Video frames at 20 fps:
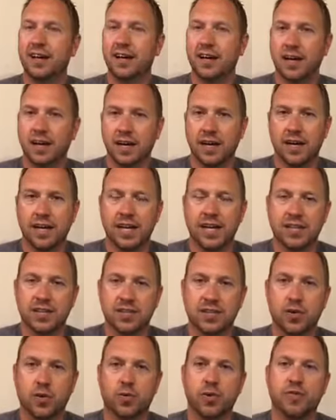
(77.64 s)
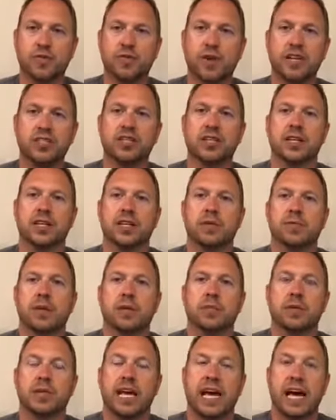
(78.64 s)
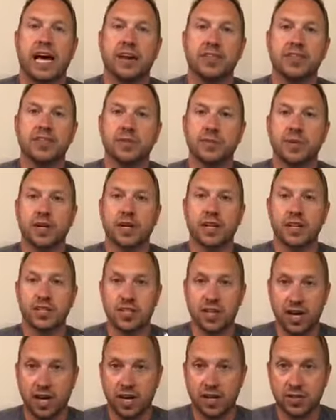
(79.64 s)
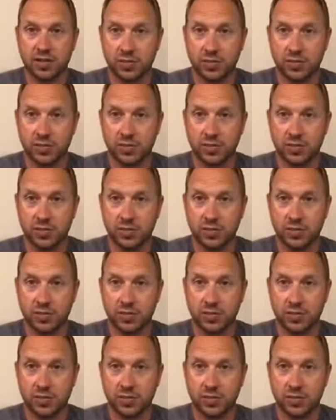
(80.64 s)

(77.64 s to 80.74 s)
And it's so refreshing to be able to have somebody to talk